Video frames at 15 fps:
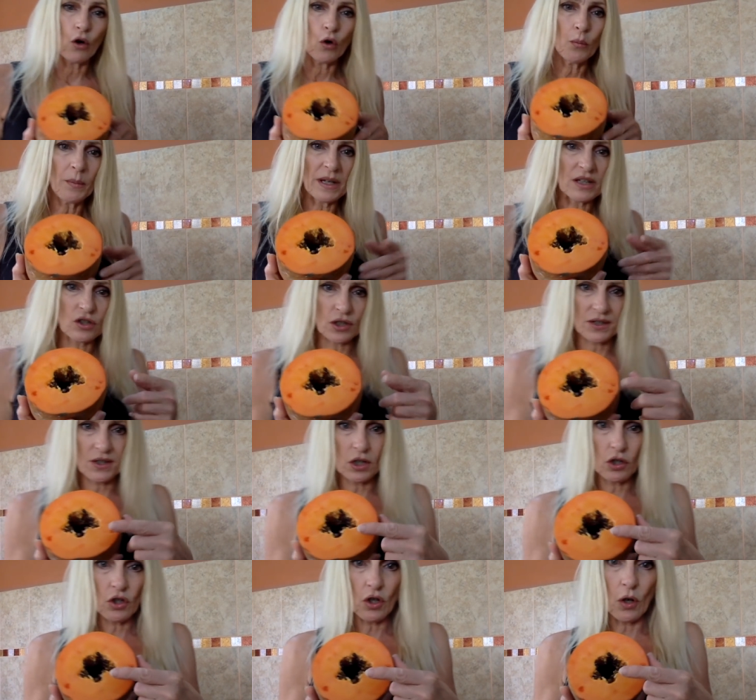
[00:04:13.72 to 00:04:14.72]
open just
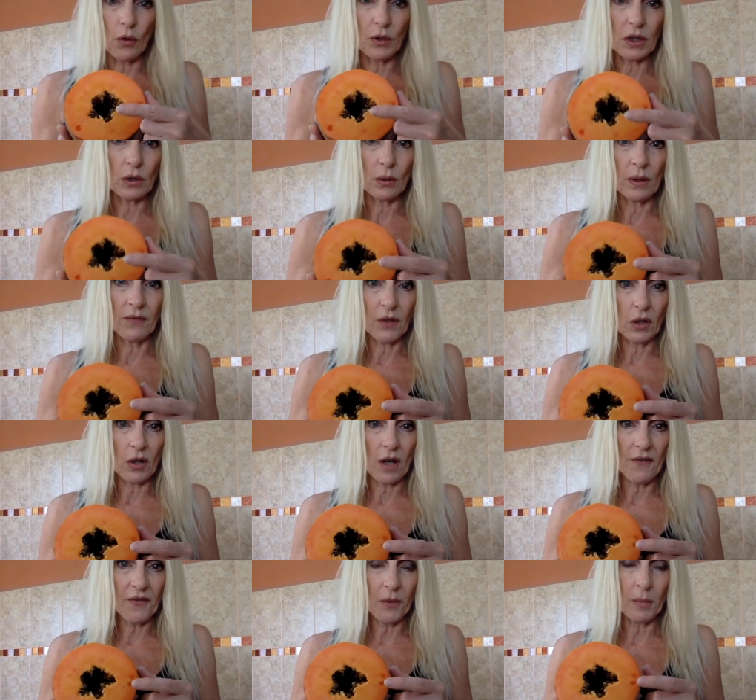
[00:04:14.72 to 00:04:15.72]
to show you. If you're
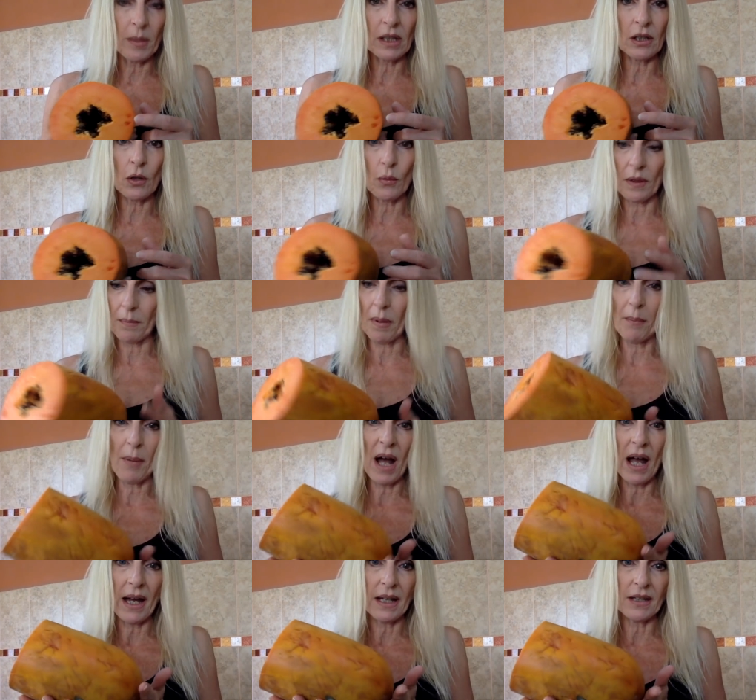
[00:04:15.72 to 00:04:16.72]
not familiar with
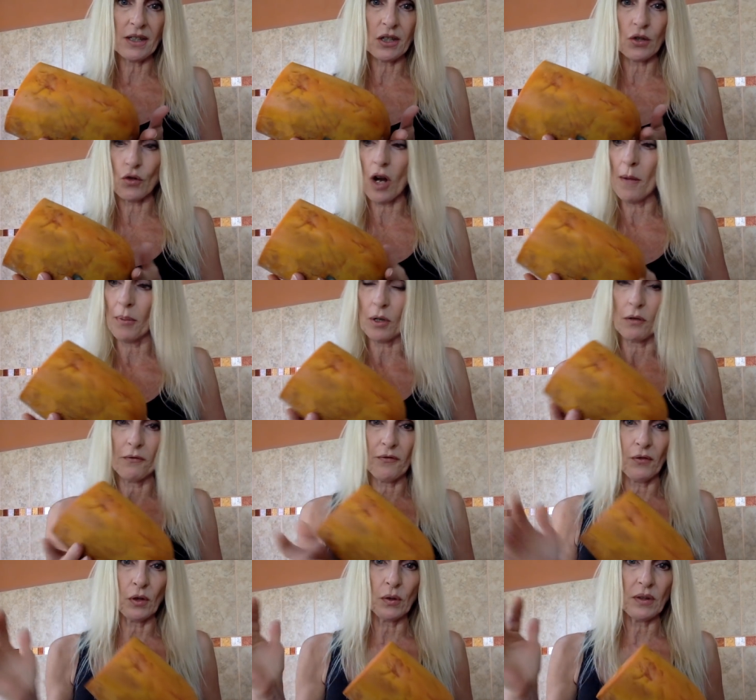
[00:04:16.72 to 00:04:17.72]
papaya, it's a tropical
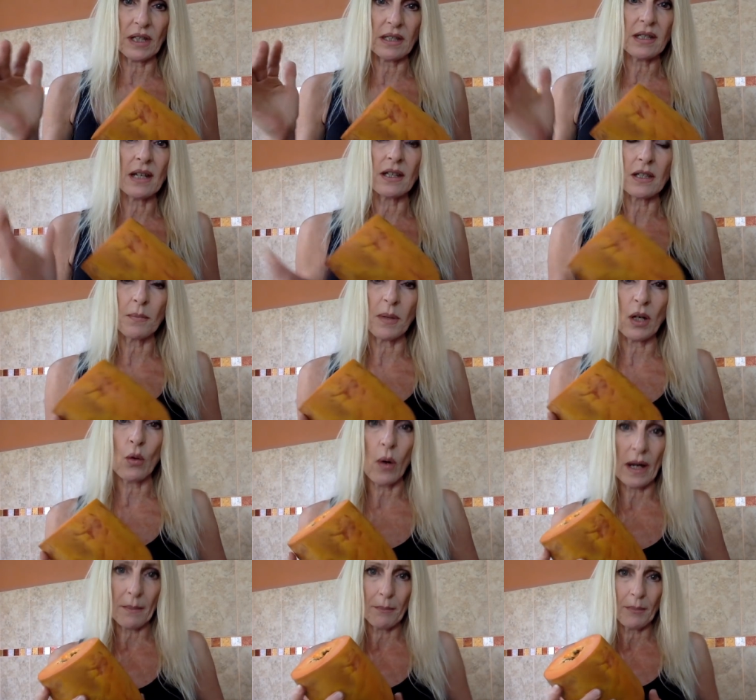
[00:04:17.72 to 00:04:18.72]
fruit. They tend to be
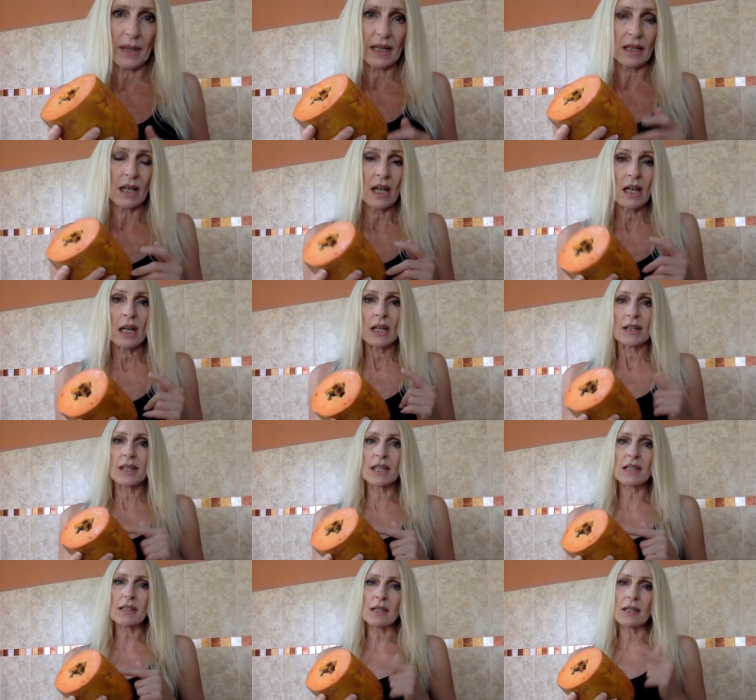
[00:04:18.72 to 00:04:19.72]
quite big.
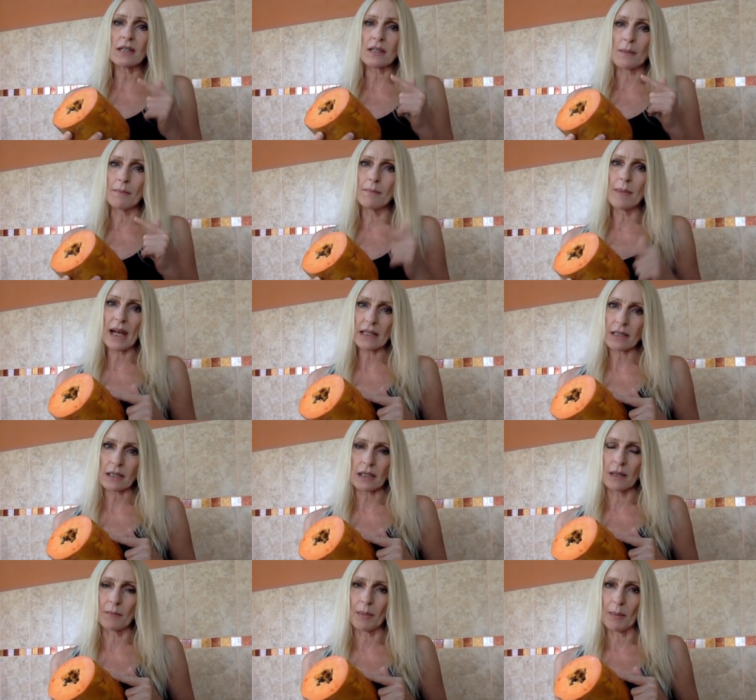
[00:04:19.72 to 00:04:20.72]
This is a
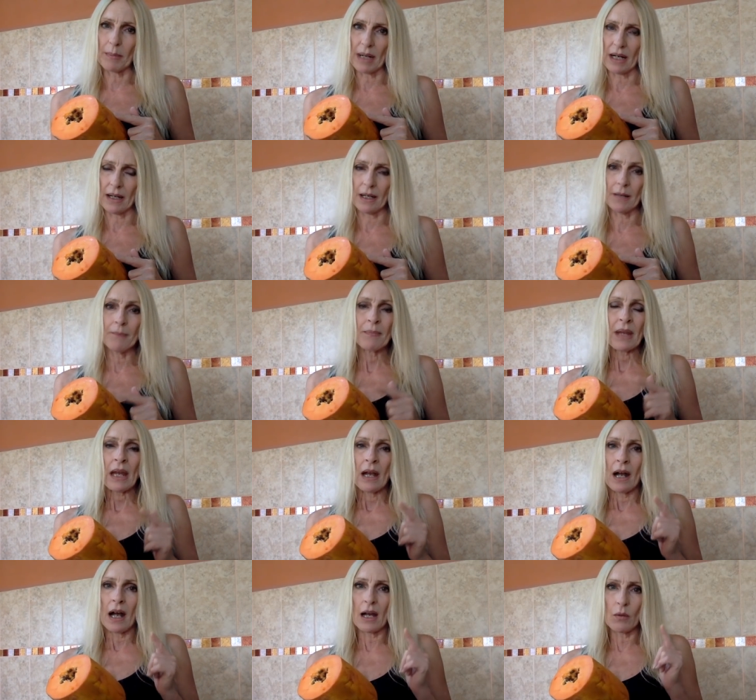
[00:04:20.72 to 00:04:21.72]
Mexican papaya.
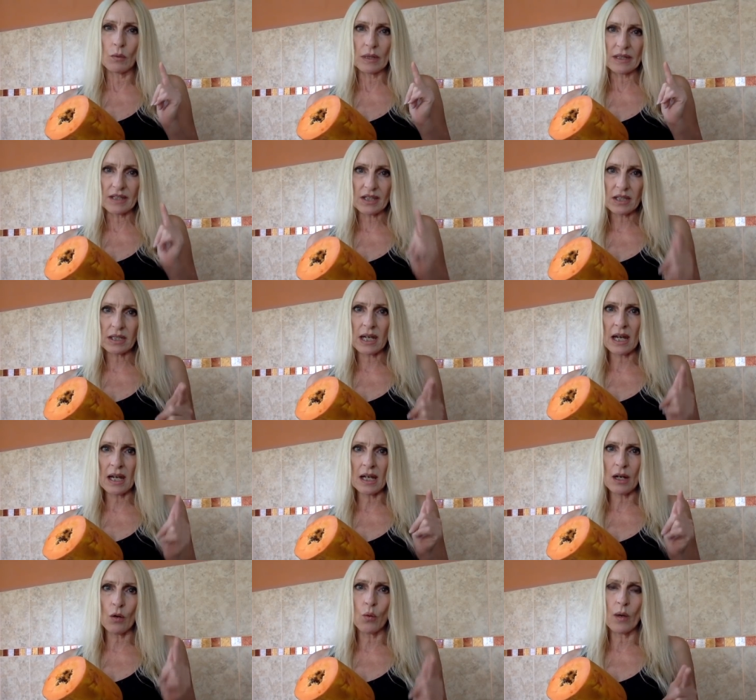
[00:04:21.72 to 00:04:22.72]
I would stay
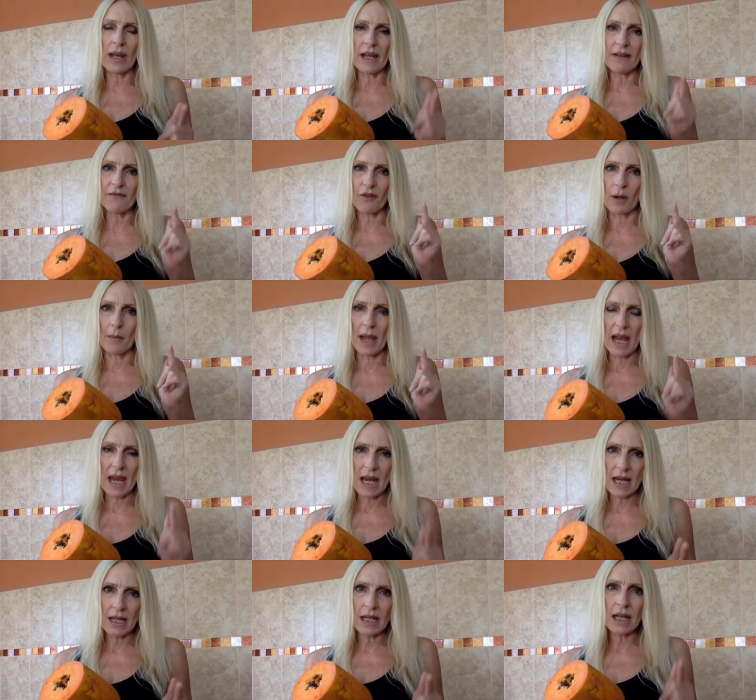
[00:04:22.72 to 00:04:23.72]
away from
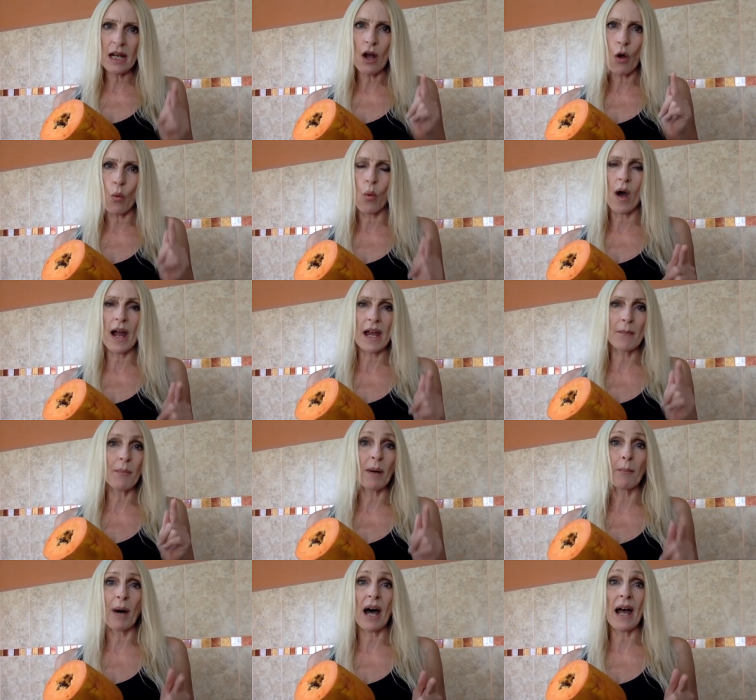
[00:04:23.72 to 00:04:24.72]
any Hawaiian
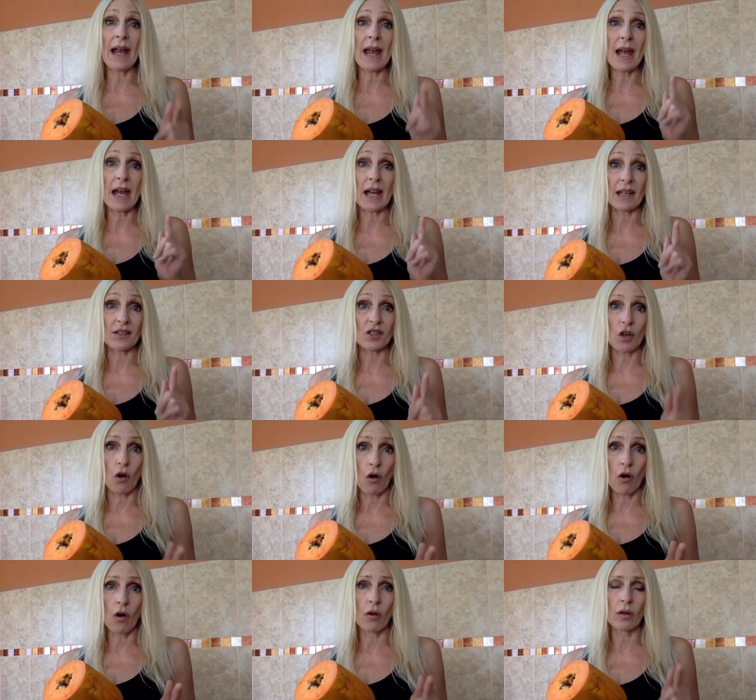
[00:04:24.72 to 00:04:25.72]
papaya as
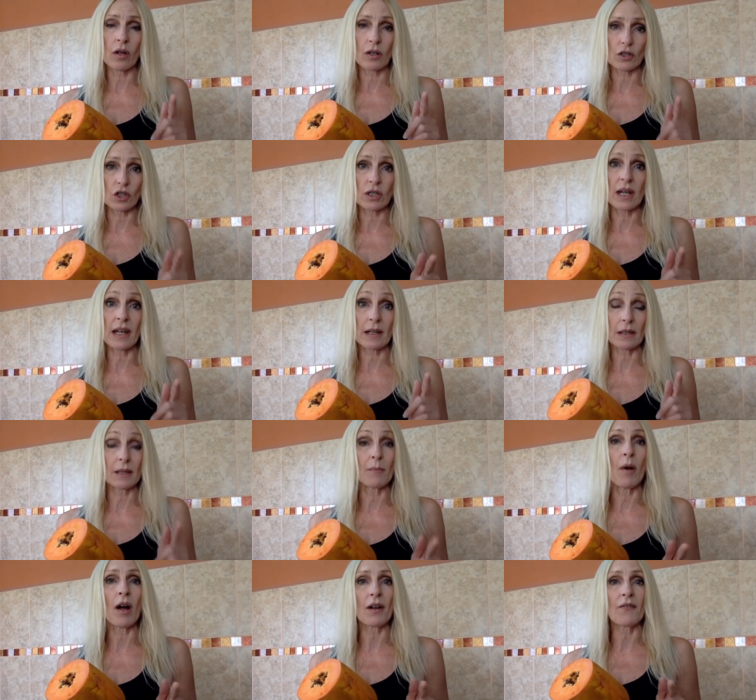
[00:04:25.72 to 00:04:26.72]
all are genetically
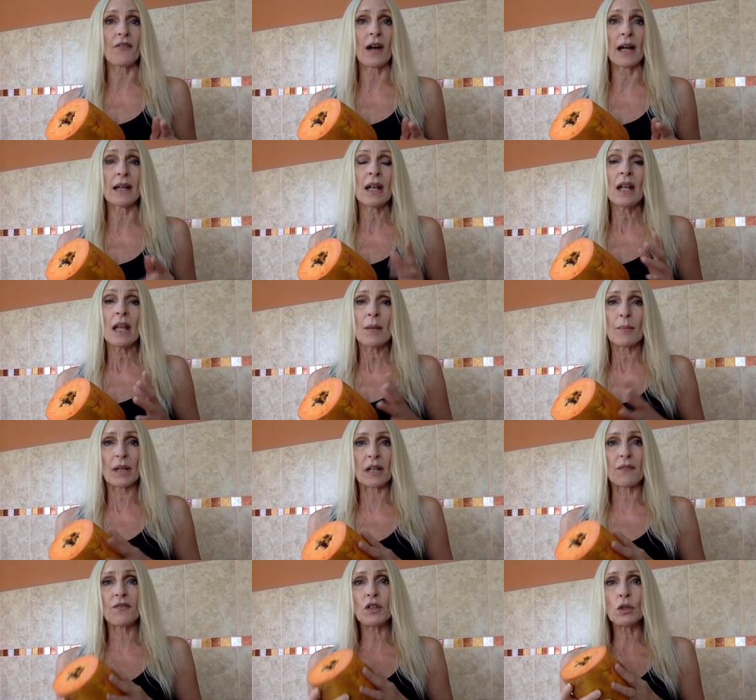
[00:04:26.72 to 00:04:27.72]
modified.
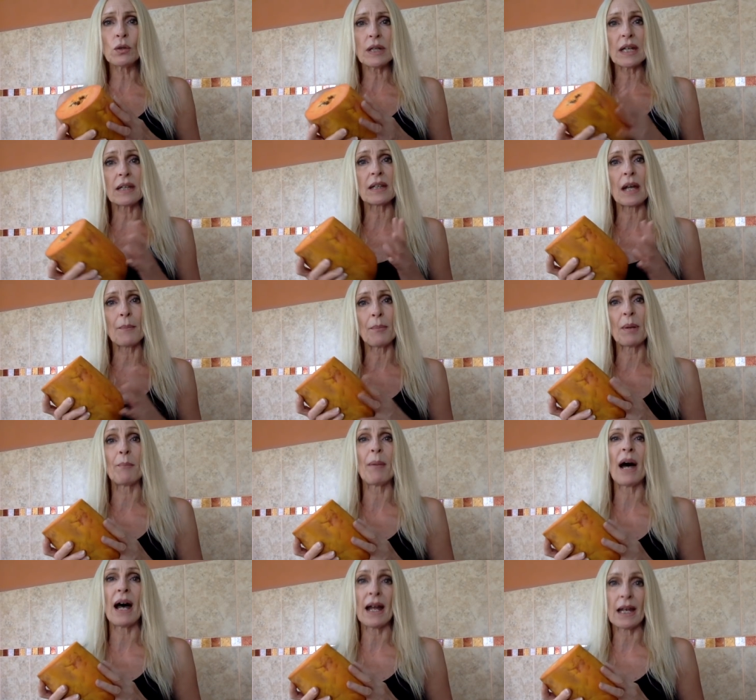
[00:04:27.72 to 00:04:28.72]
But if you can get
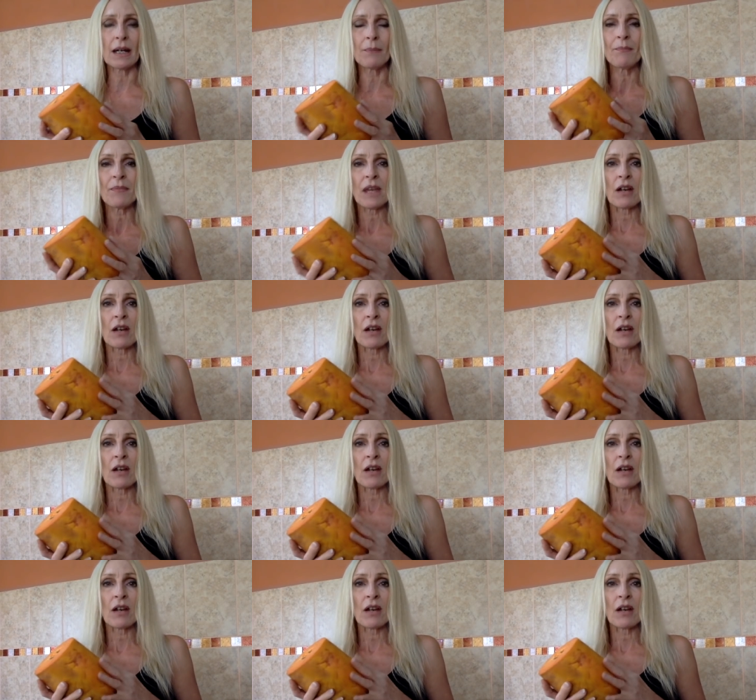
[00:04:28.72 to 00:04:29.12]
papaya